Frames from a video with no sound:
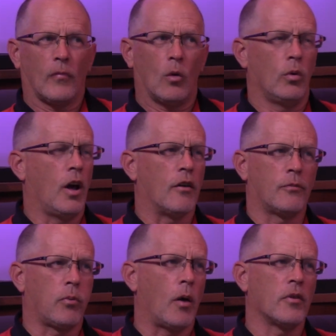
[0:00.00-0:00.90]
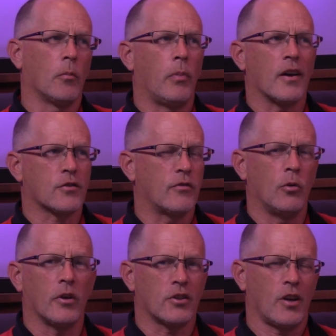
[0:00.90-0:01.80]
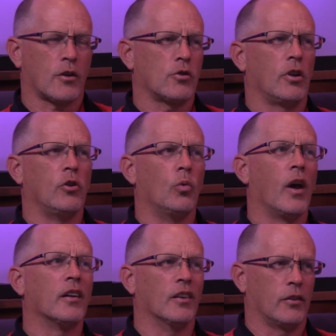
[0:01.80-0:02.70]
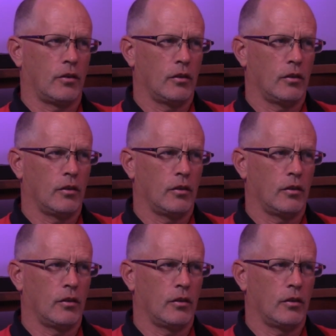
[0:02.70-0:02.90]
We have probably the best viewing section in New England.